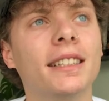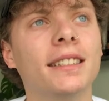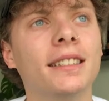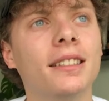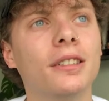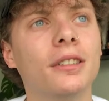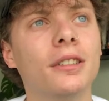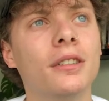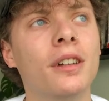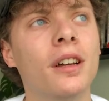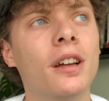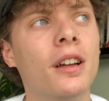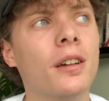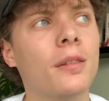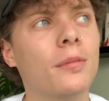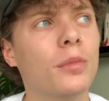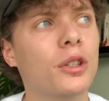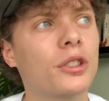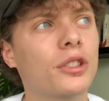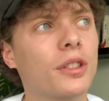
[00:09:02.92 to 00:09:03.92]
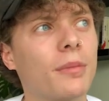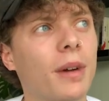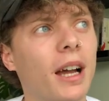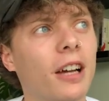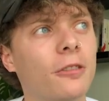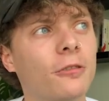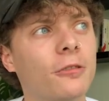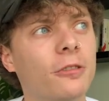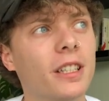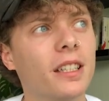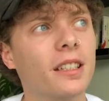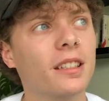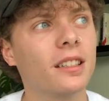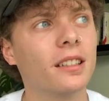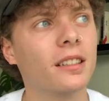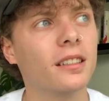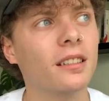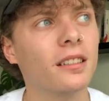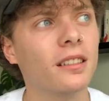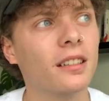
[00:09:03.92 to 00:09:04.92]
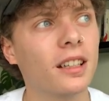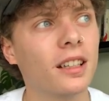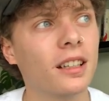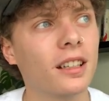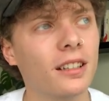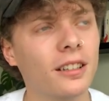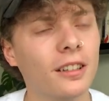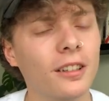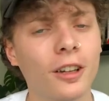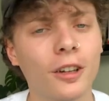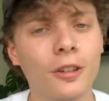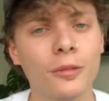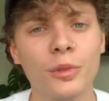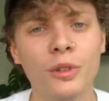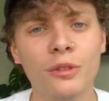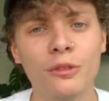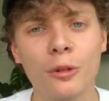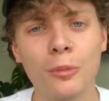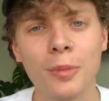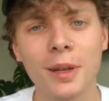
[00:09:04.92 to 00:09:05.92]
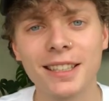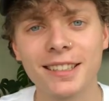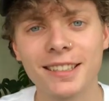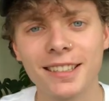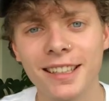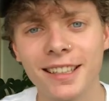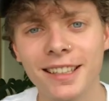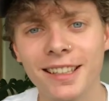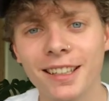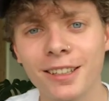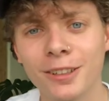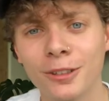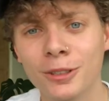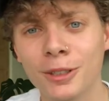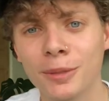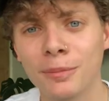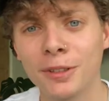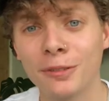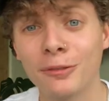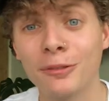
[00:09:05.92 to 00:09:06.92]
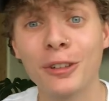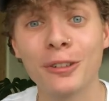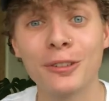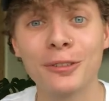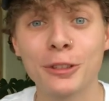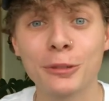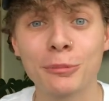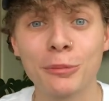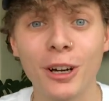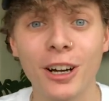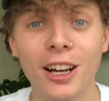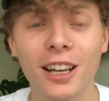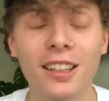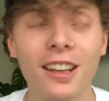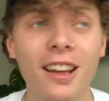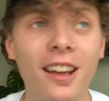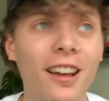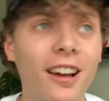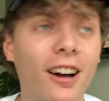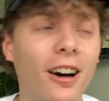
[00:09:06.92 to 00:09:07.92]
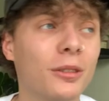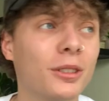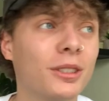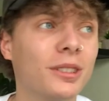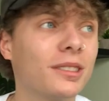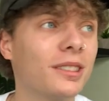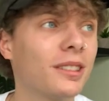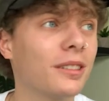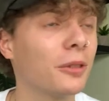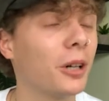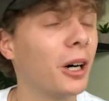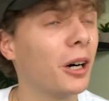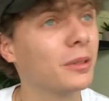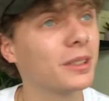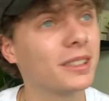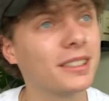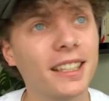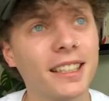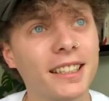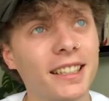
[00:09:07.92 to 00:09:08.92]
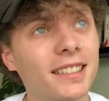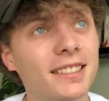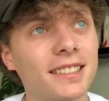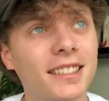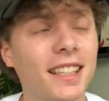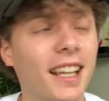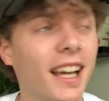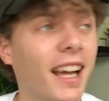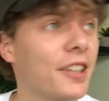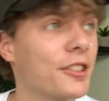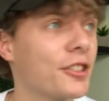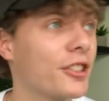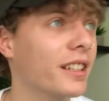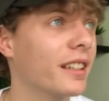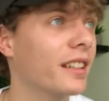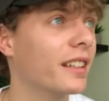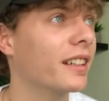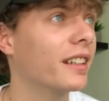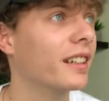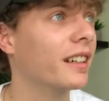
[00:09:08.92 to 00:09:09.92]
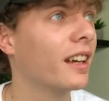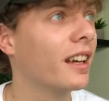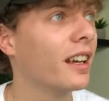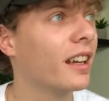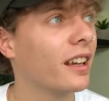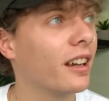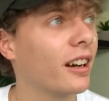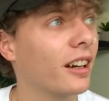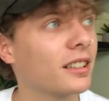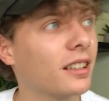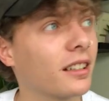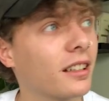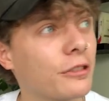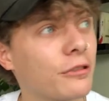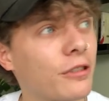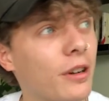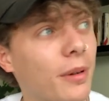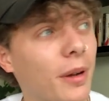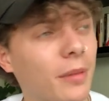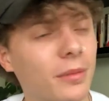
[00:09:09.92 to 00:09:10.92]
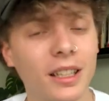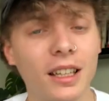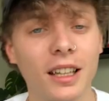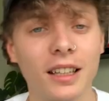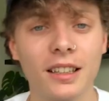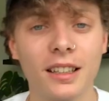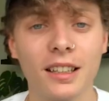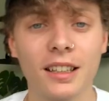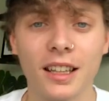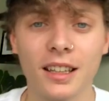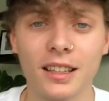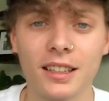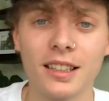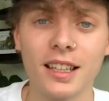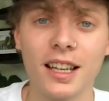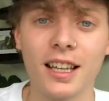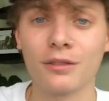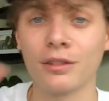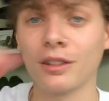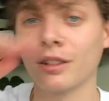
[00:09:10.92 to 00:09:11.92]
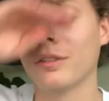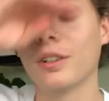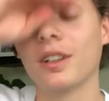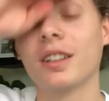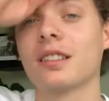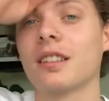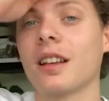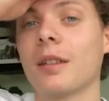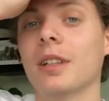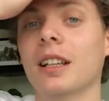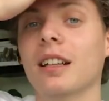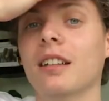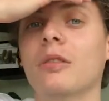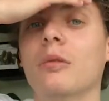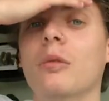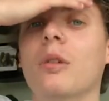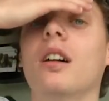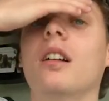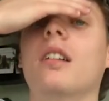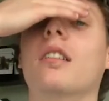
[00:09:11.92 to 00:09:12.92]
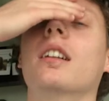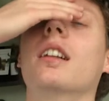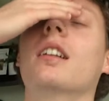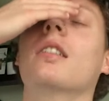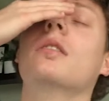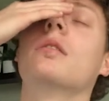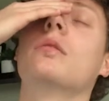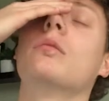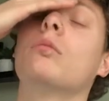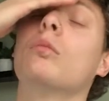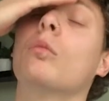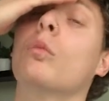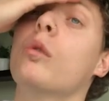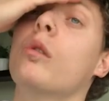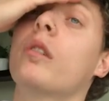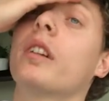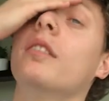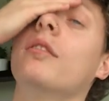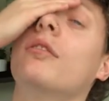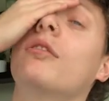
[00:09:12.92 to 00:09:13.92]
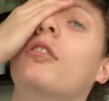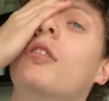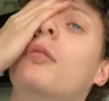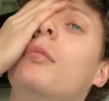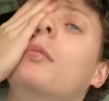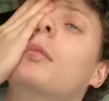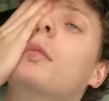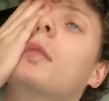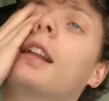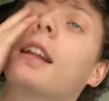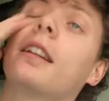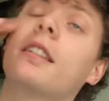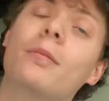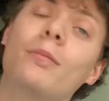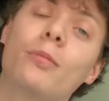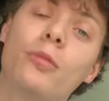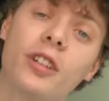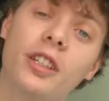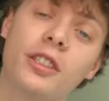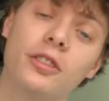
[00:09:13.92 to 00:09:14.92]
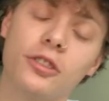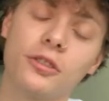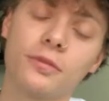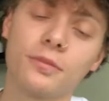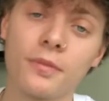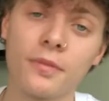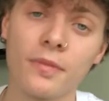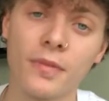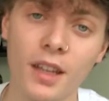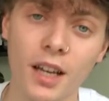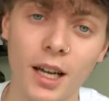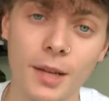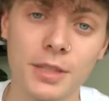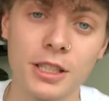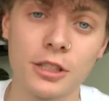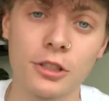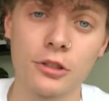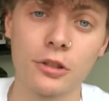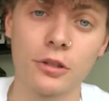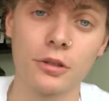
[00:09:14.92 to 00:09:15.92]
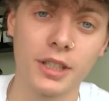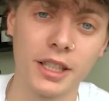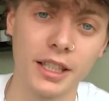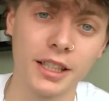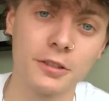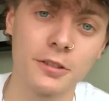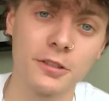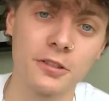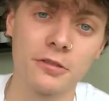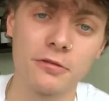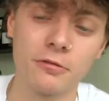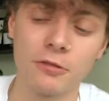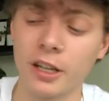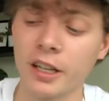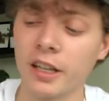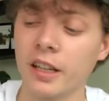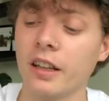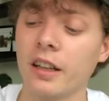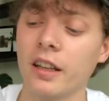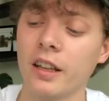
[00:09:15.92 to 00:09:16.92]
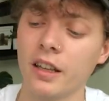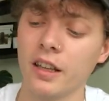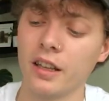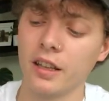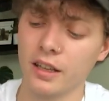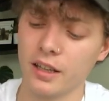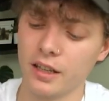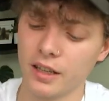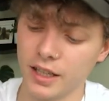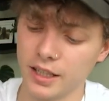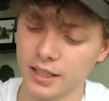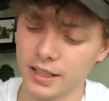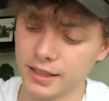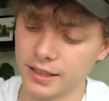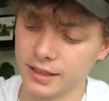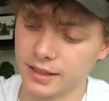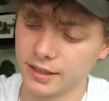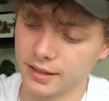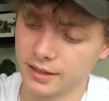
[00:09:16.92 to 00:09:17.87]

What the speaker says: to push the boundaries and, you know, move to a big city or something? Feel inspired. I was saying yesterday actually that I took a trip up to London the other day for the first time in a little while, and I was walking from London Bridge up to Shoreditch, right? And